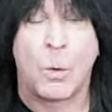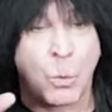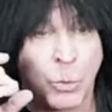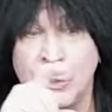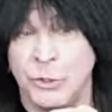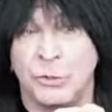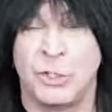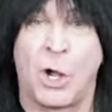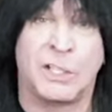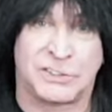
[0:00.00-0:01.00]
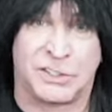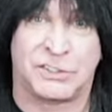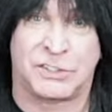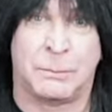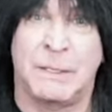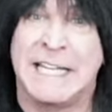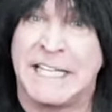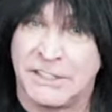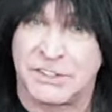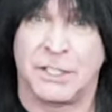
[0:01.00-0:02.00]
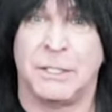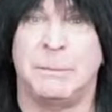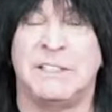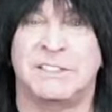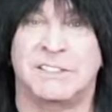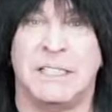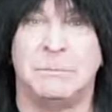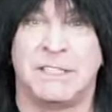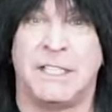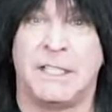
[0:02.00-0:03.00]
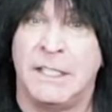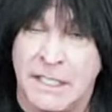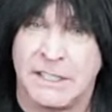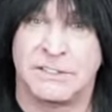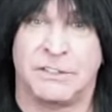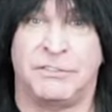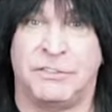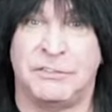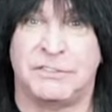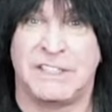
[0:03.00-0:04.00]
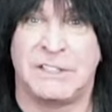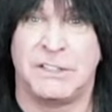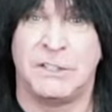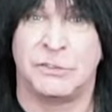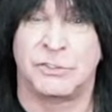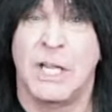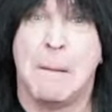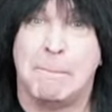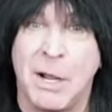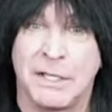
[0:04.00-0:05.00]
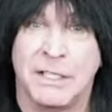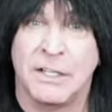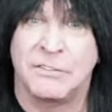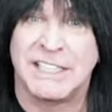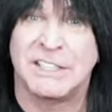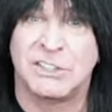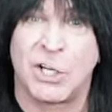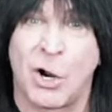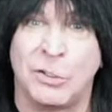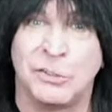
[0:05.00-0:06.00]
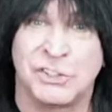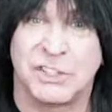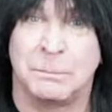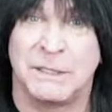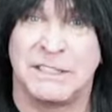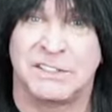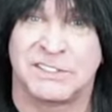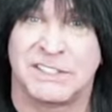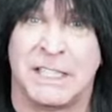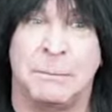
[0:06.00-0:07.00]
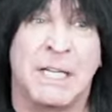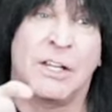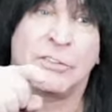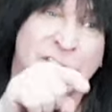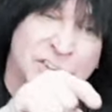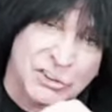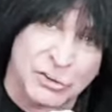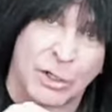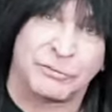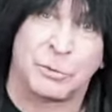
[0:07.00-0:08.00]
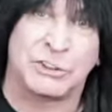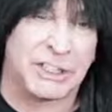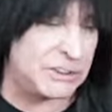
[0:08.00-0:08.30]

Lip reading: or your DAW system is going to be the same today as in 15 years. But the guitars can be the same. The software